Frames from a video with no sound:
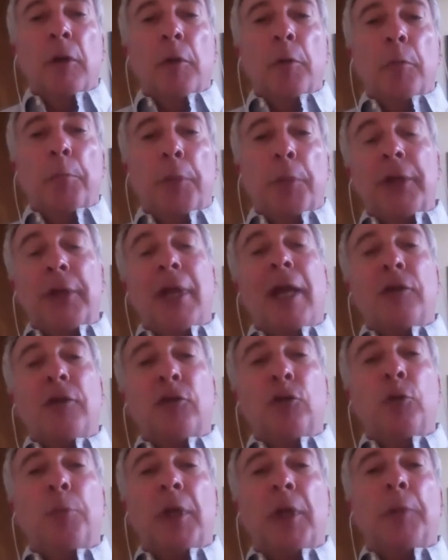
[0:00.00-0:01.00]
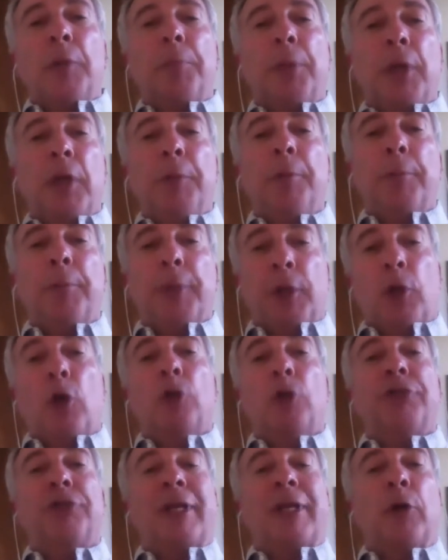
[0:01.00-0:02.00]
But not too many people,
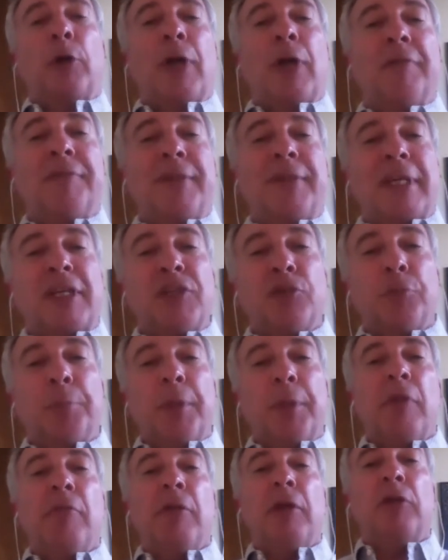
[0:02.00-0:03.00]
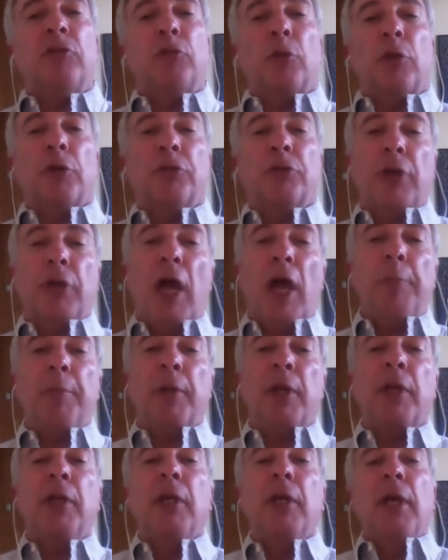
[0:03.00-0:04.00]
because they don't have the experience or the time
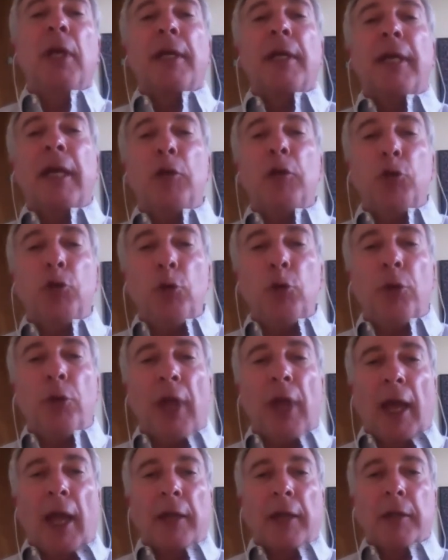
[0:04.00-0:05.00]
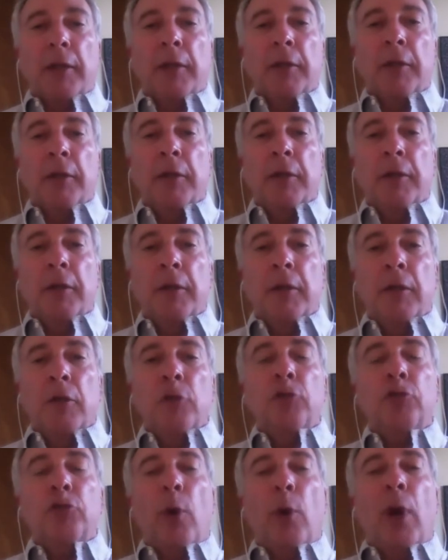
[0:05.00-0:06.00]
in it, can do that.
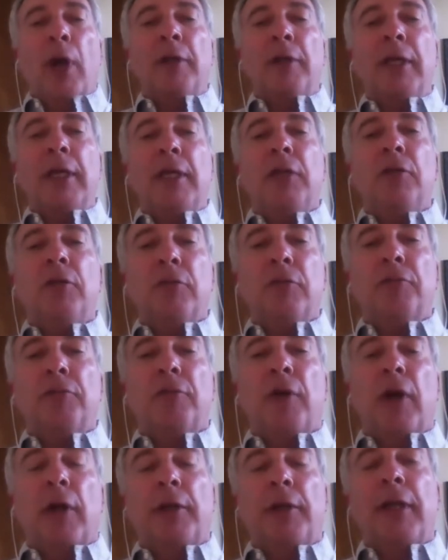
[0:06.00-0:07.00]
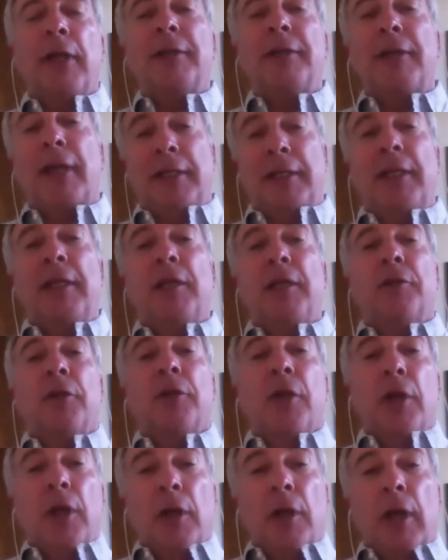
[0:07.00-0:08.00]
So I needed to find, not that I needed,
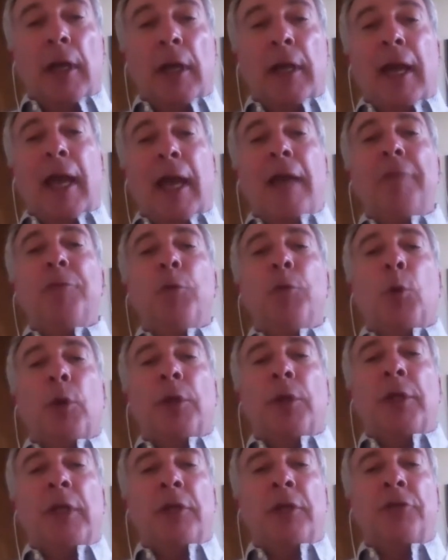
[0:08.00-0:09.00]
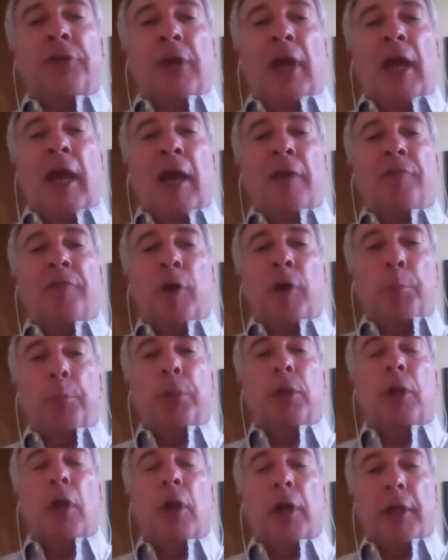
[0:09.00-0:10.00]
and everyone needs to have a
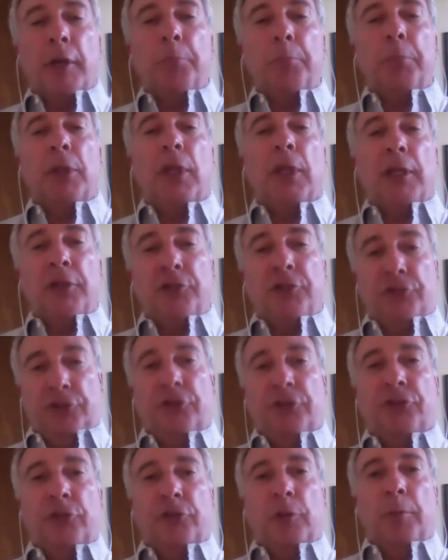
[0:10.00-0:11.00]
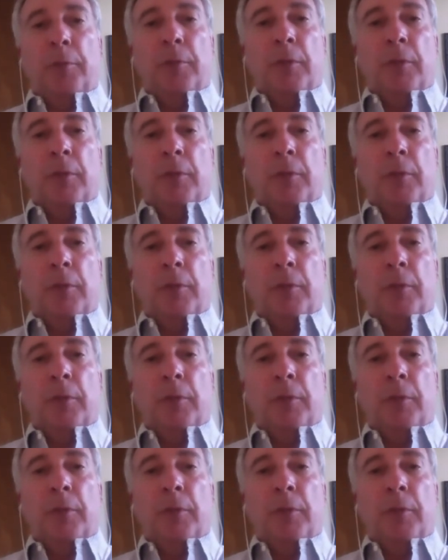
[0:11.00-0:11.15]
plug-and-play system.